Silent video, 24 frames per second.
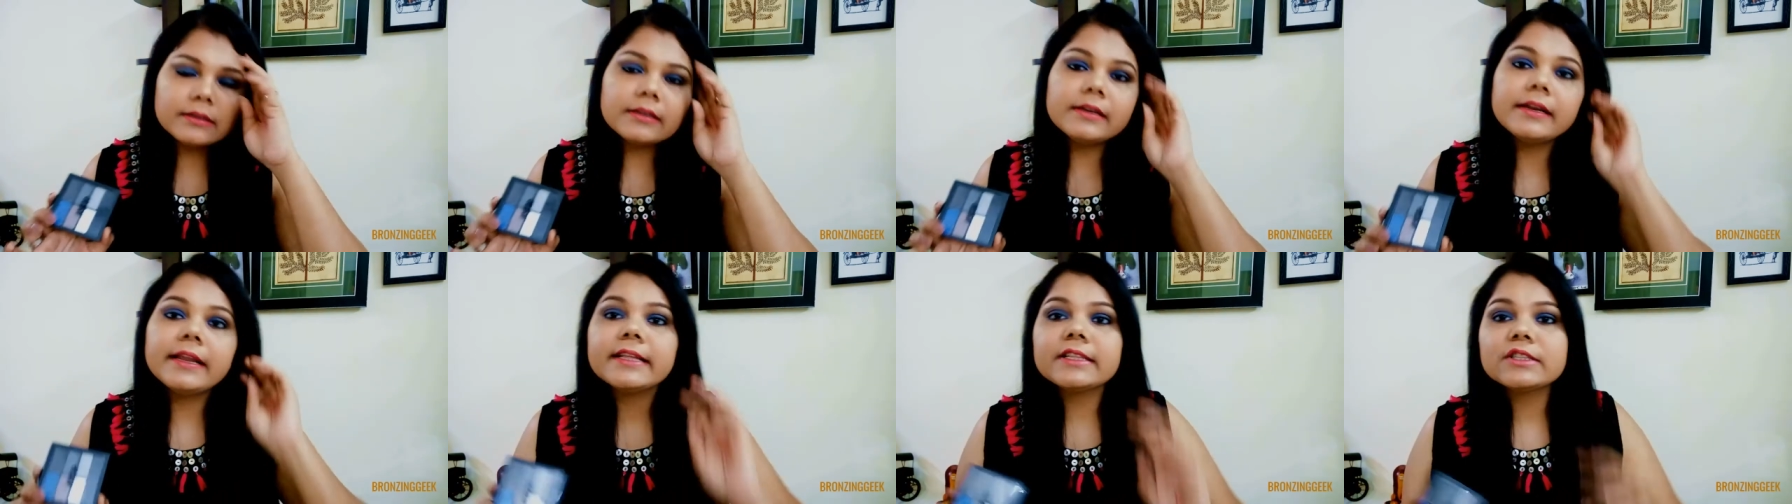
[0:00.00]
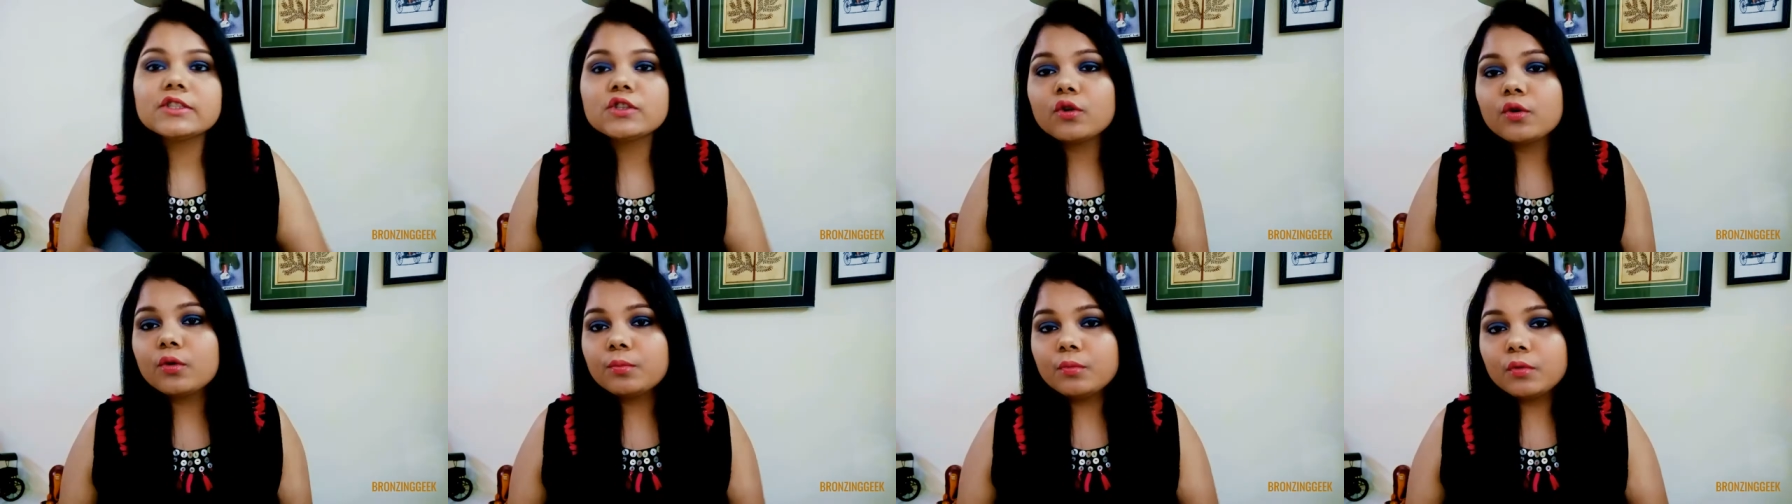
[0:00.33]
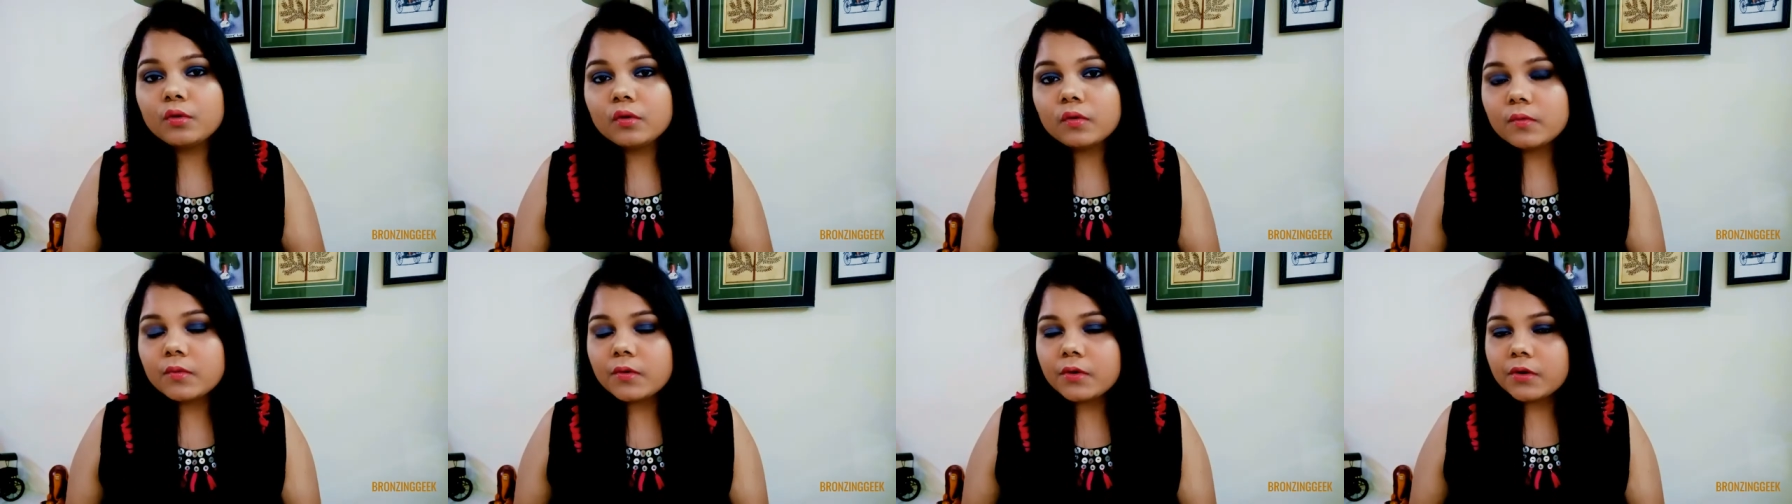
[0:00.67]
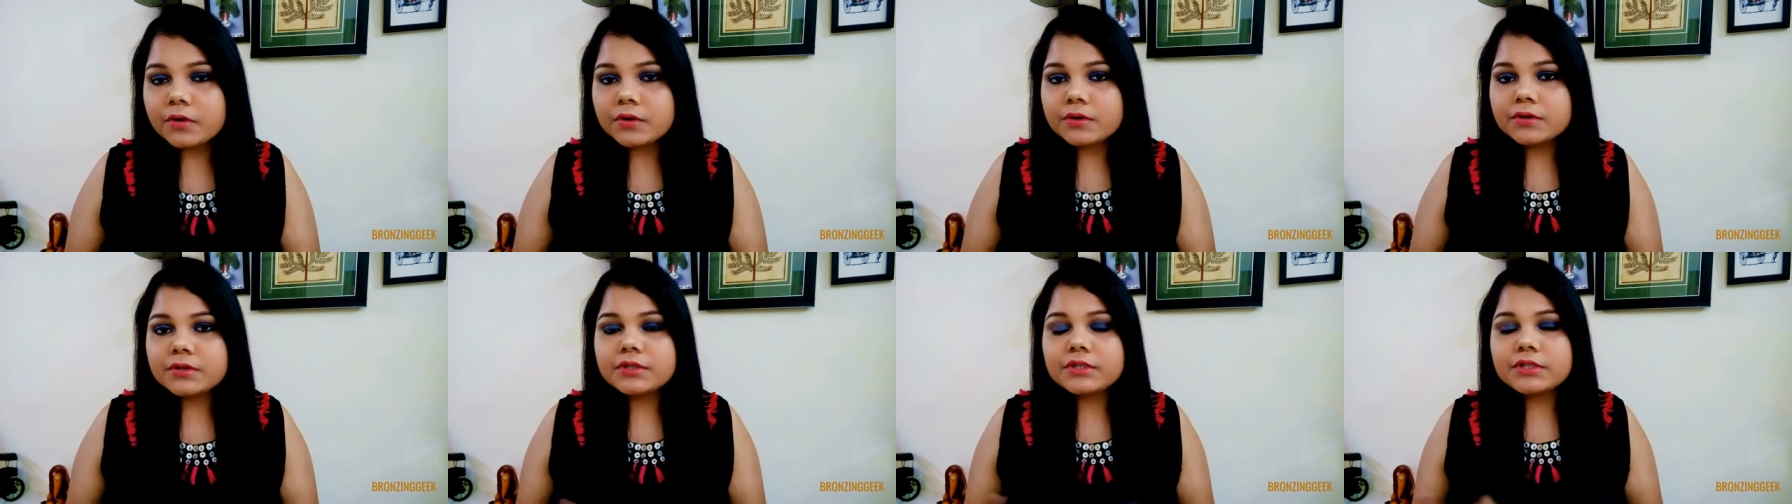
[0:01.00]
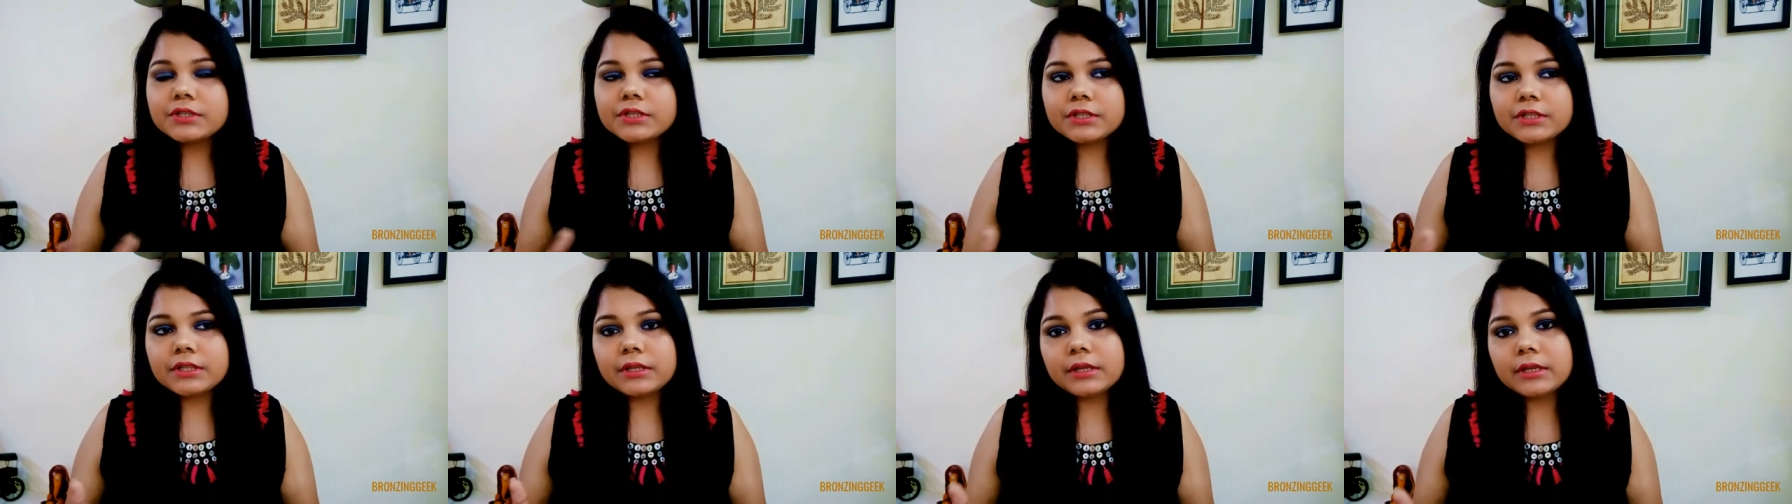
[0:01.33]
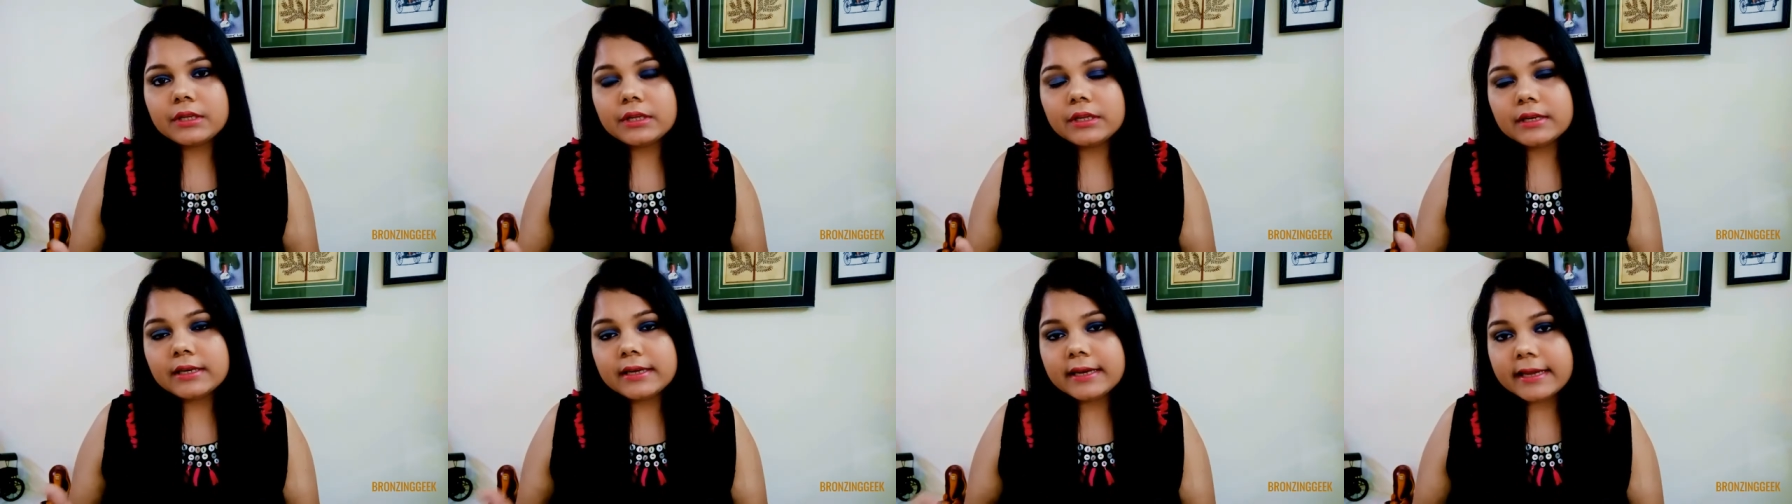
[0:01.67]
Let's move on to
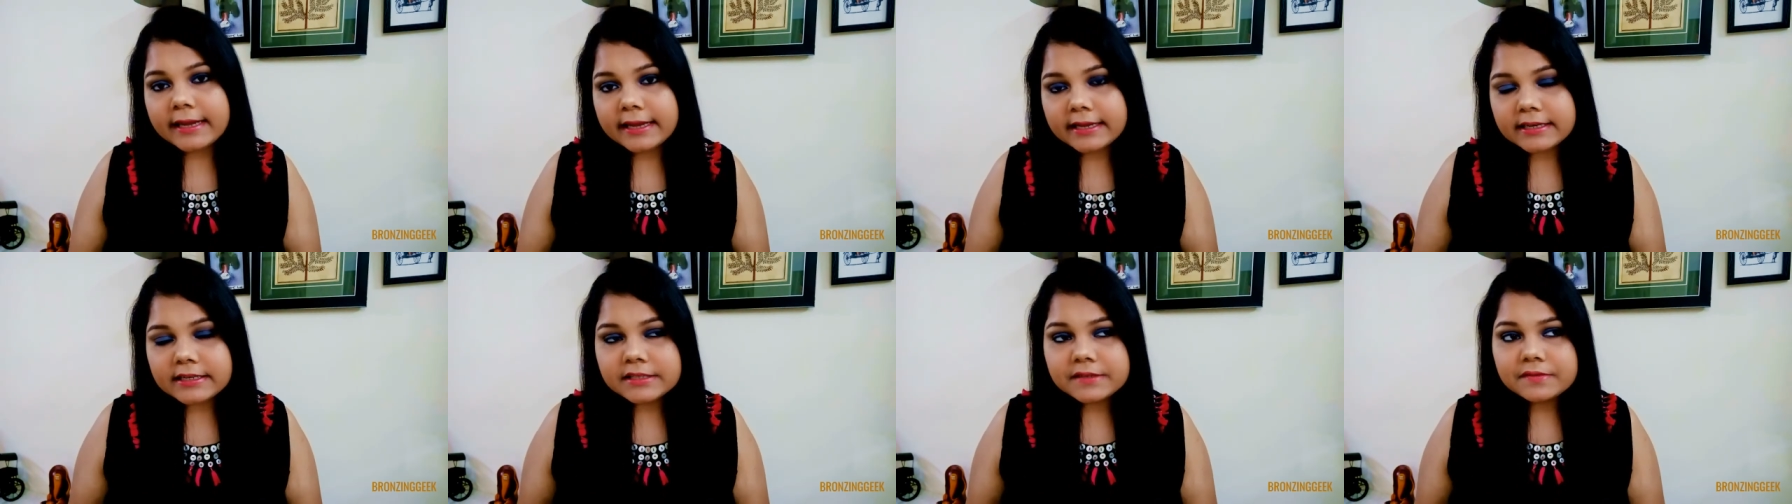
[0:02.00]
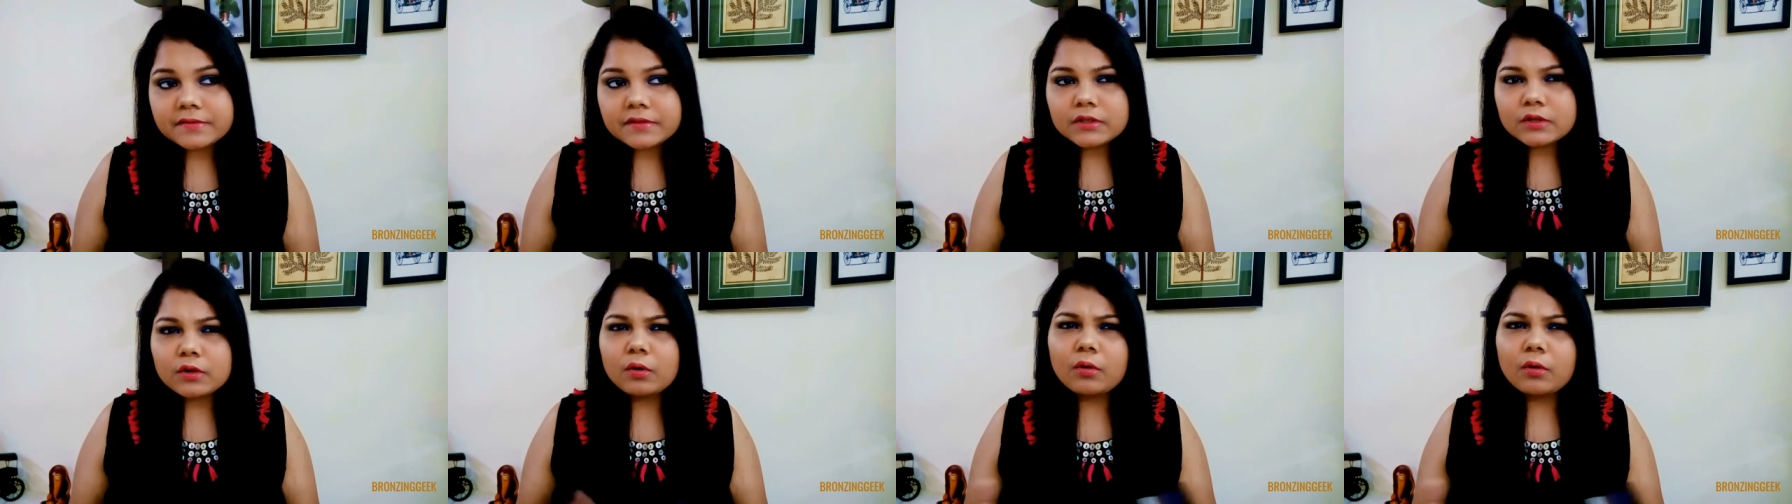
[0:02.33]
the negatives,